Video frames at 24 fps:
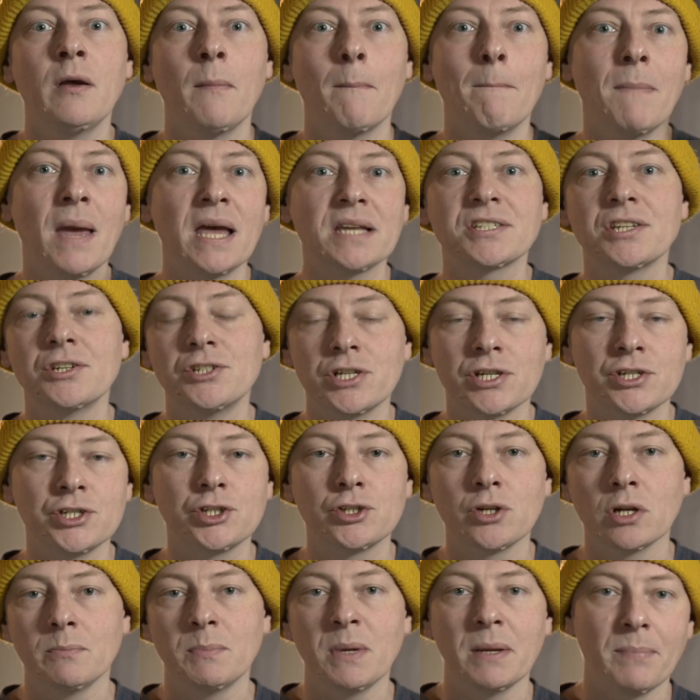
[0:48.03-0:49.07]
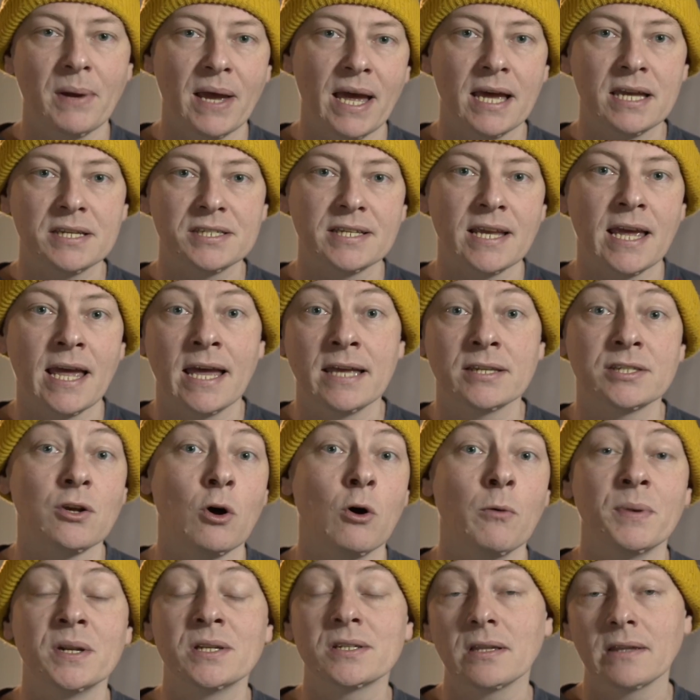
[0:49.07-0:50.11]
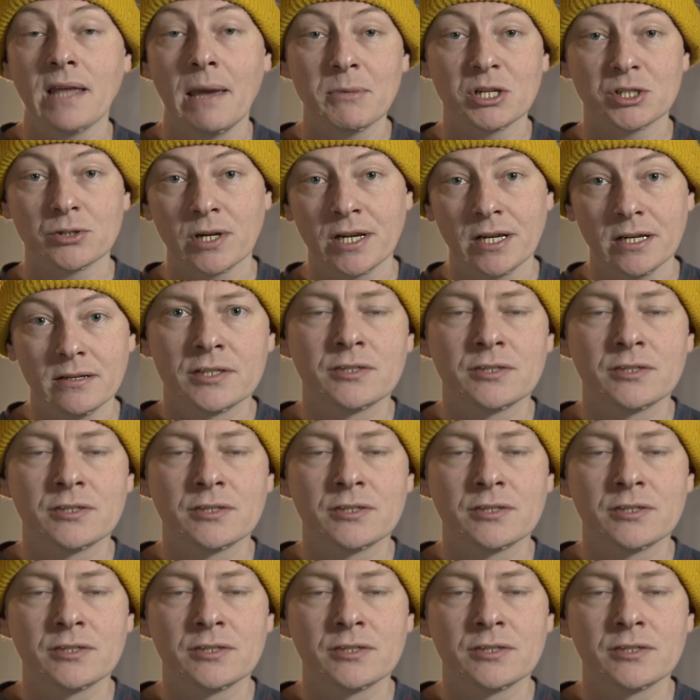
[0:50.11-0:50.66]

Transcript: messages should be passed as OpenTelemetry.